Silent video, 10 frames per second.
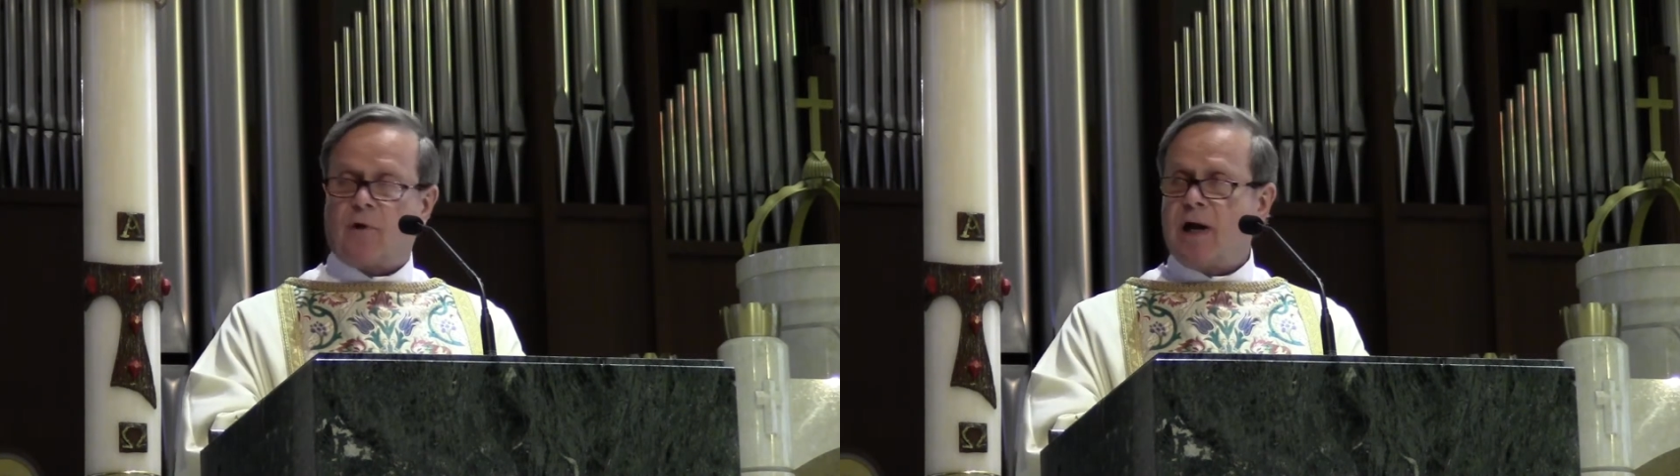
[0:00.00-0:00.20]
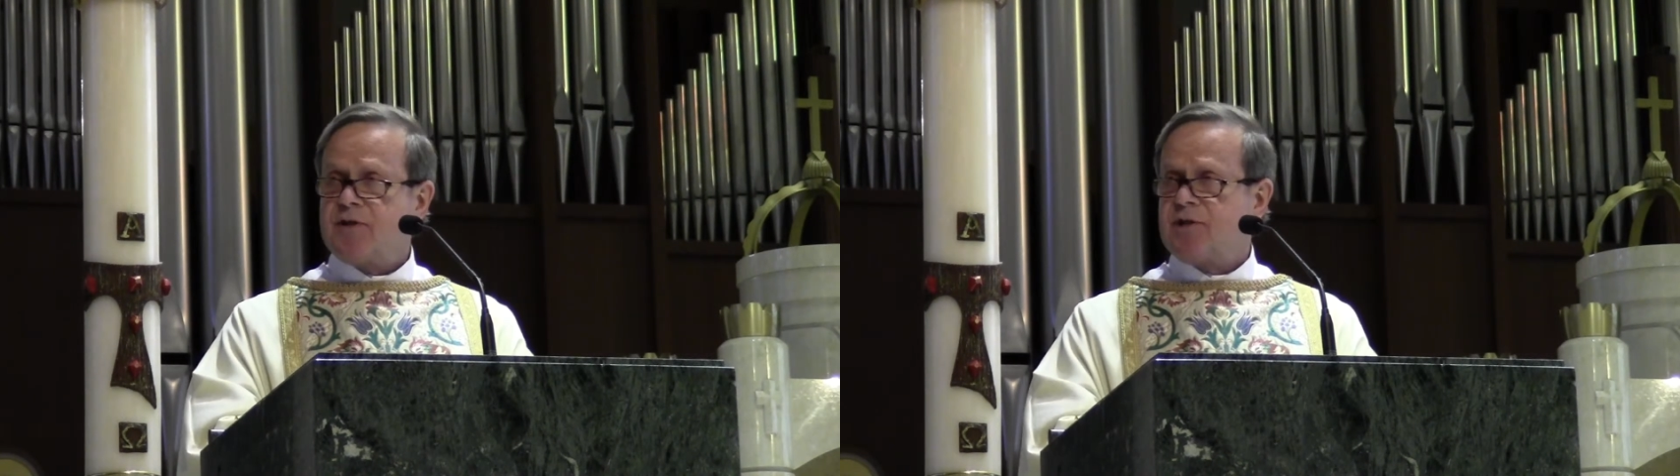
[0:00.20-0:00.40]

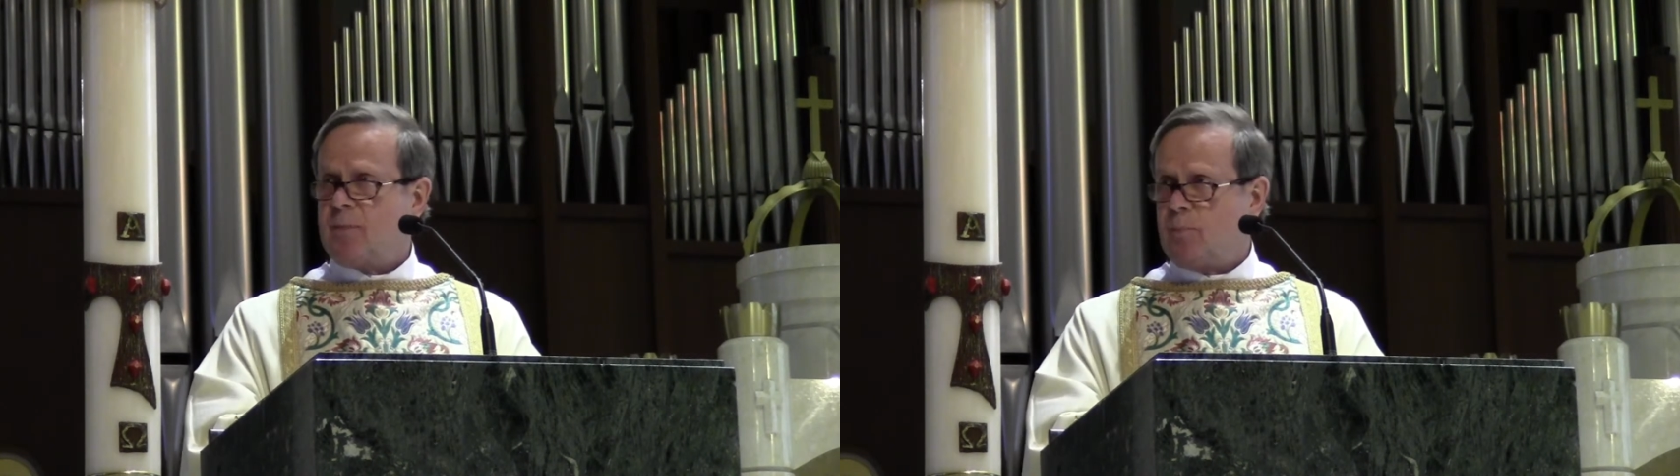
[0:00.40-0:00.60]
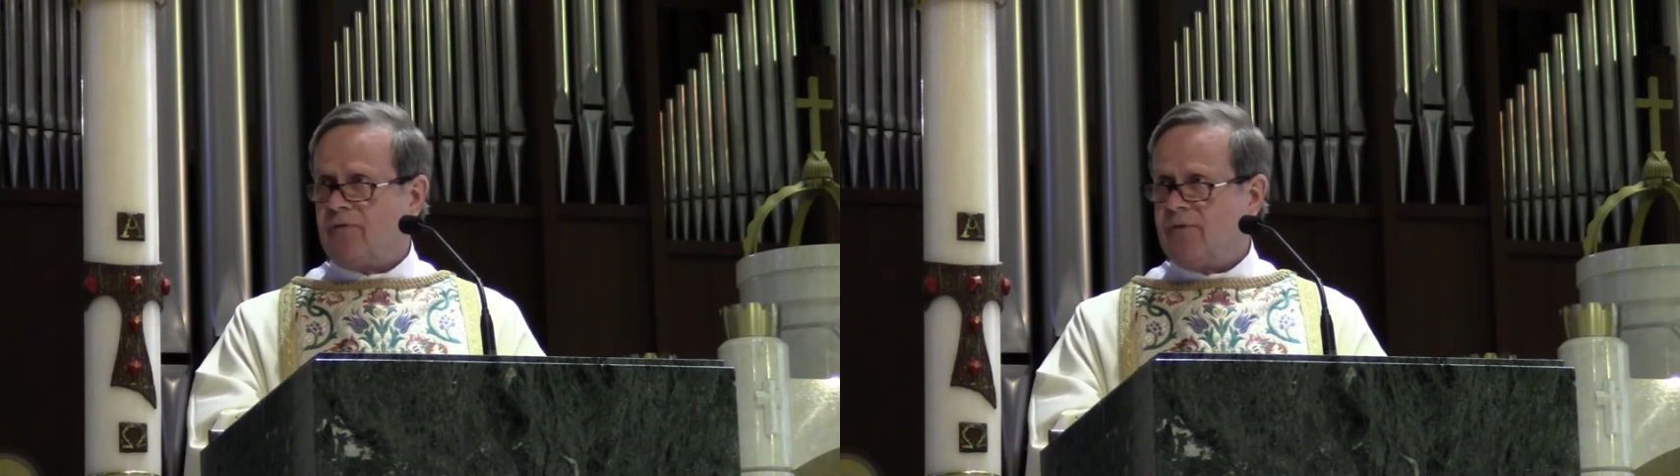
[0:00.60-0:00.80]
for us
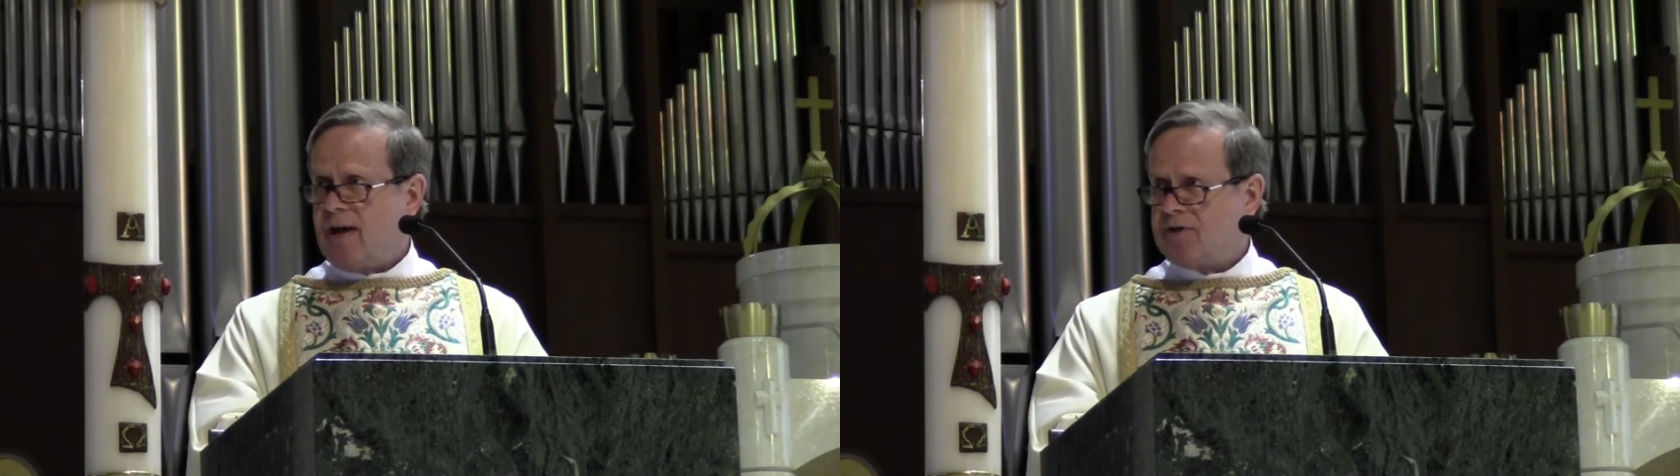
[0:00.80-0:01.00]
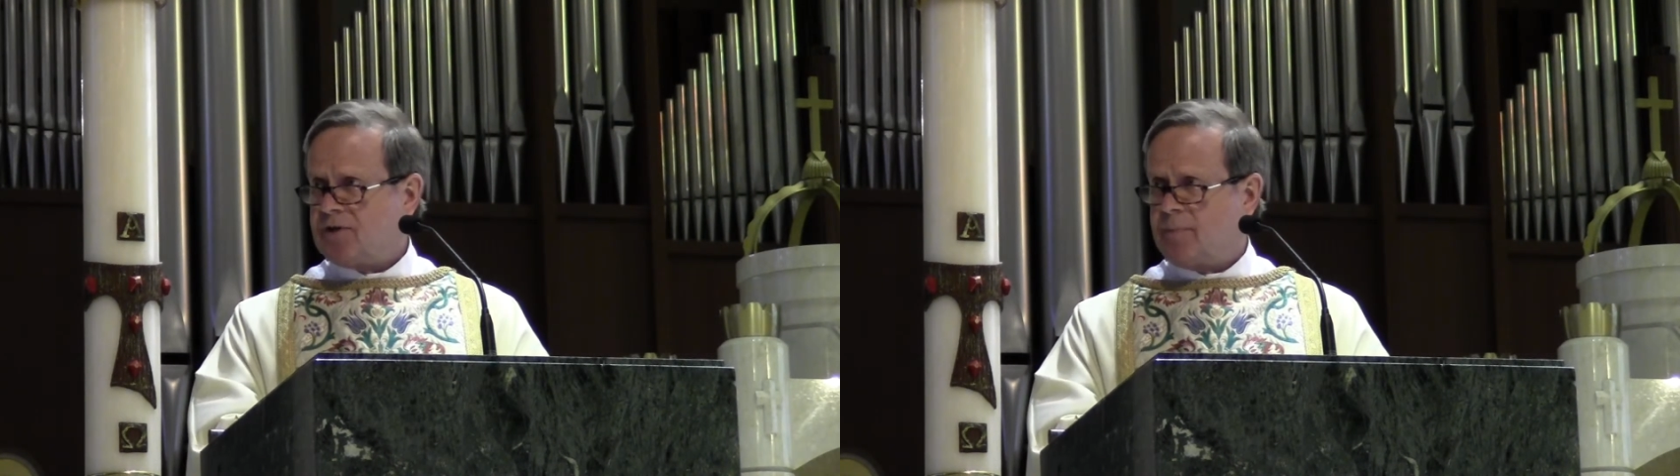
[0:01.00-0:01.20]
that
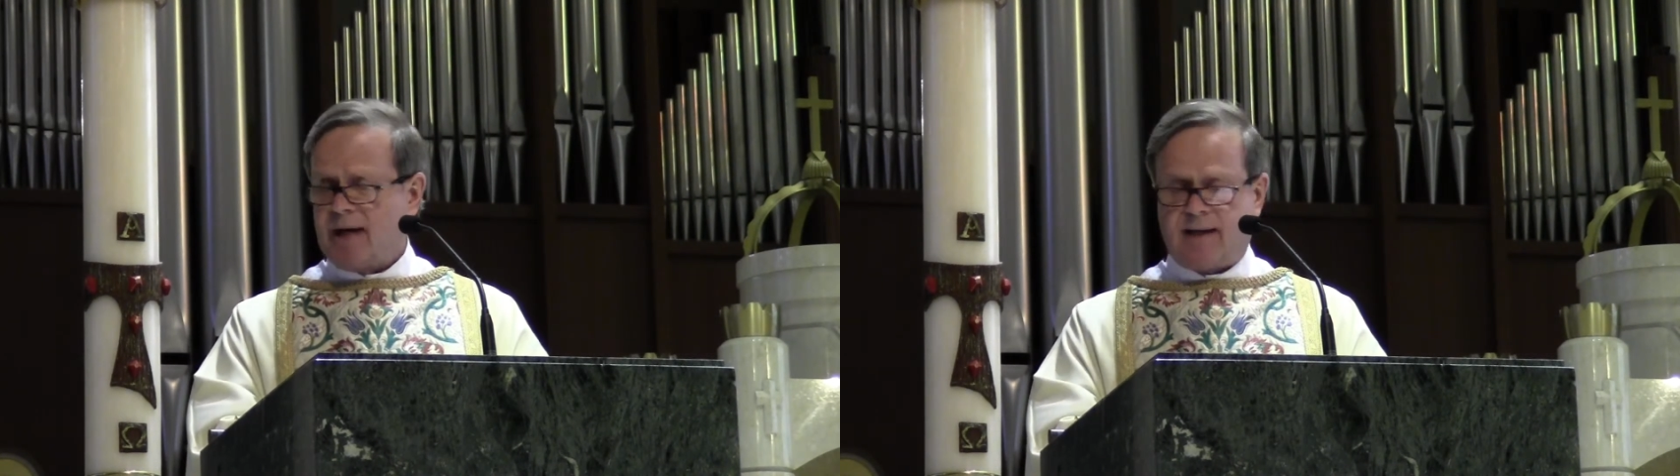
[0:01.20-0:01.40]
profess to